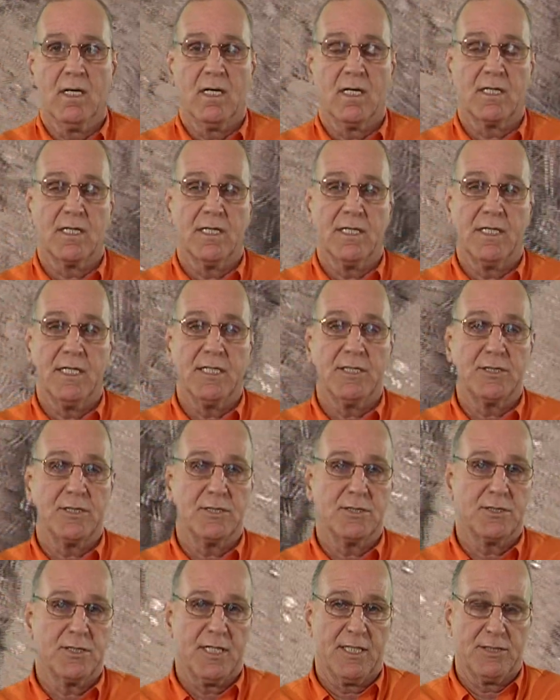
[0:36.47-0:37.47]

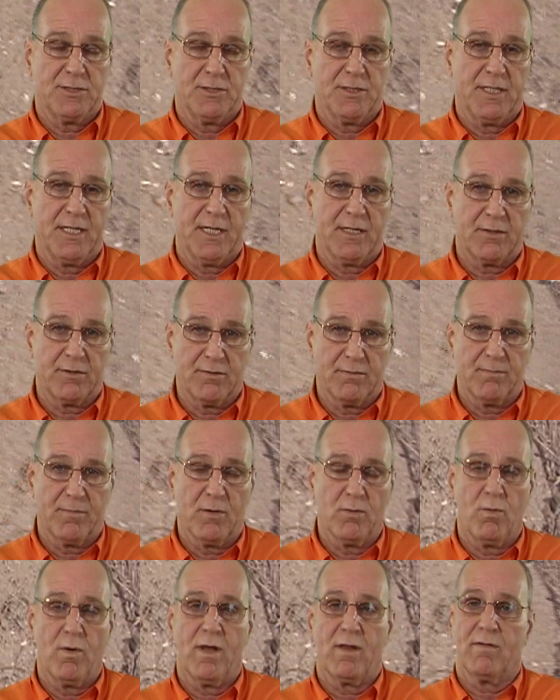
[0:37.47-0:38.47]
conditions that you get from
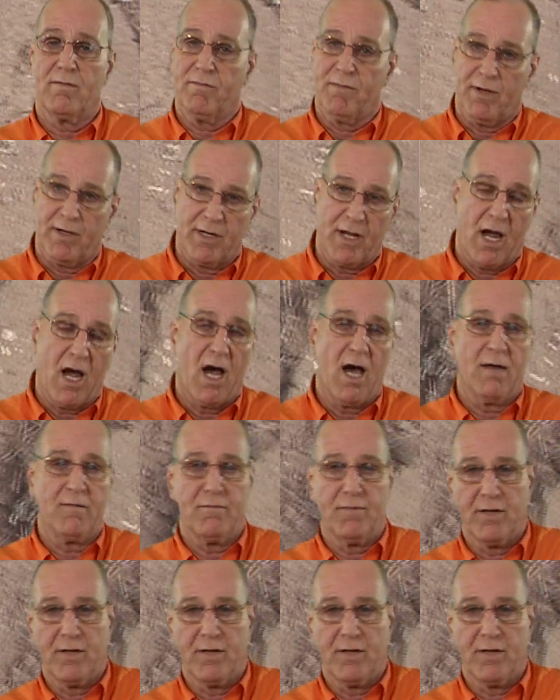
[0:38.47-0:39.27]
the weather, very hot,